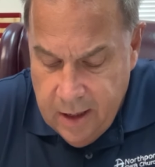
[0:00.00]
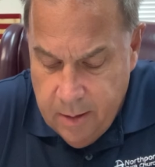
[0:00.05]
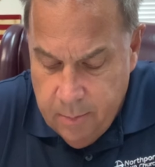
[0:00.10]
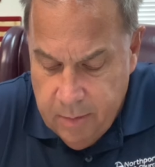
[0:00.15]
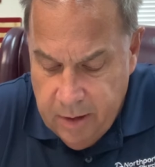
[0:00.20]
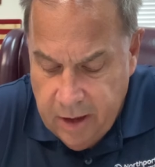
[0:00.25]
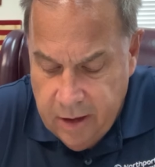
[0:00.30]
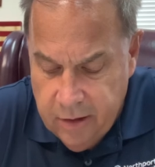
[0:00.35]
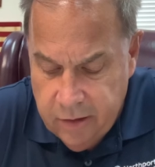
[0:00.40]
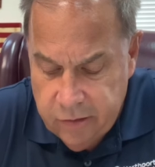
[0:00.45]

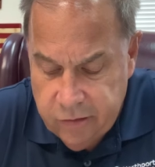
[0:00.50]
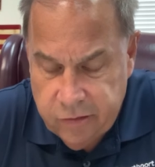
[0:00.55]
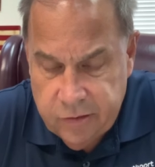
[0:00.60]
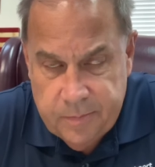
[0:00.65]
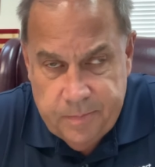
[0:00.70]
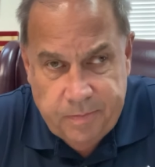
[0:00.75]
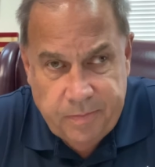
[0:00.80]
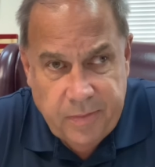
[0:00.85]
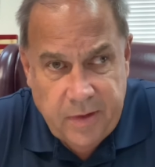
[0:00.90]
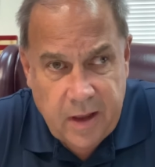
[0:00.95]
because
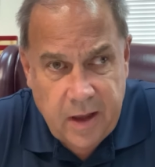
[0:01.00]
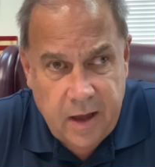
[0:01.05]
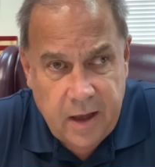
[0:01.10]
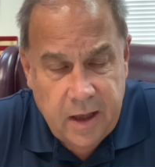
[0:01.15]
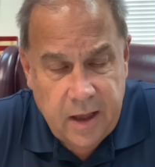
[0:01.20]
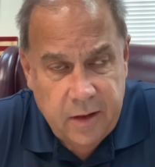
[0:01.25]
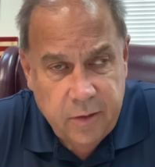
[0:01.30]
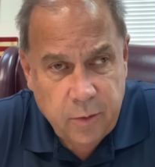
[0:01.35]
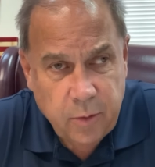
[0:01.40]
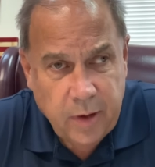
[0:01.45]

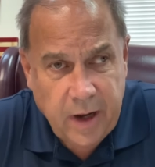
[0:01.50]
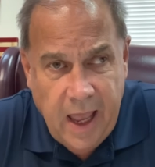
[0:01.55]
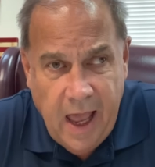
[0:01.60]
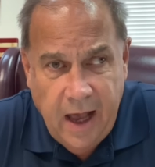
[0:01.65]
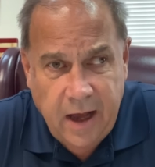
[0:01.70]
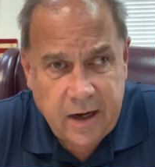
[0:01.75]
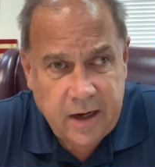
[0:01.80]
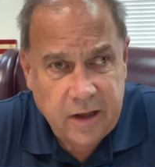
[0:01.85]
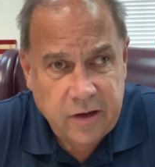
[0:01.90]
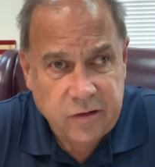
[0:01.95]
the
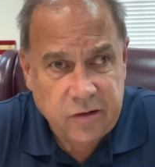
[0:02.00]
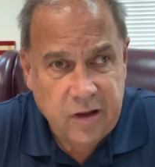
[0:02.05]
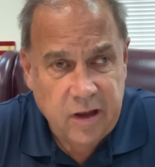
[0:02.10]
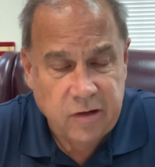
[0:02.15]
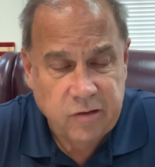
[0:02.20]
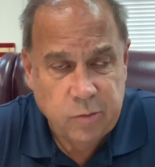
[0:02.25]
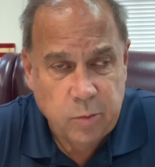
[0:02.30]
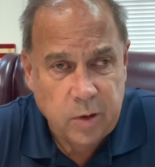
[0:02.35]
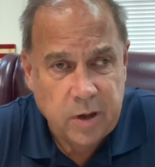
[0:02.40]
reality is this.